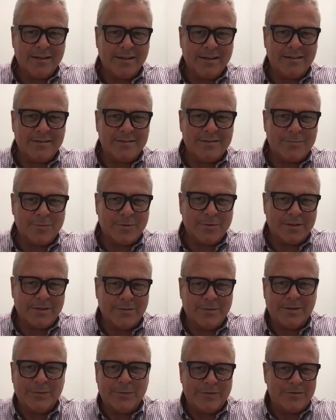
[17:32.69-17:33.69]
It's we're,
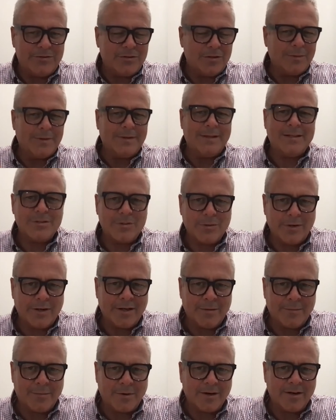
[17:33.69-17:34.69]
we have so many things going
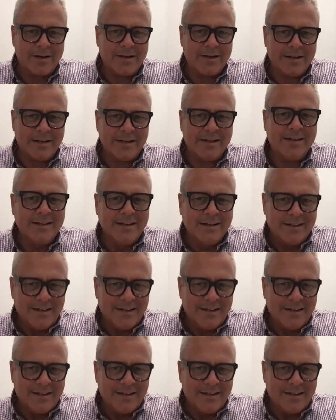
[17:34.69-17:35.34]
on in marketing.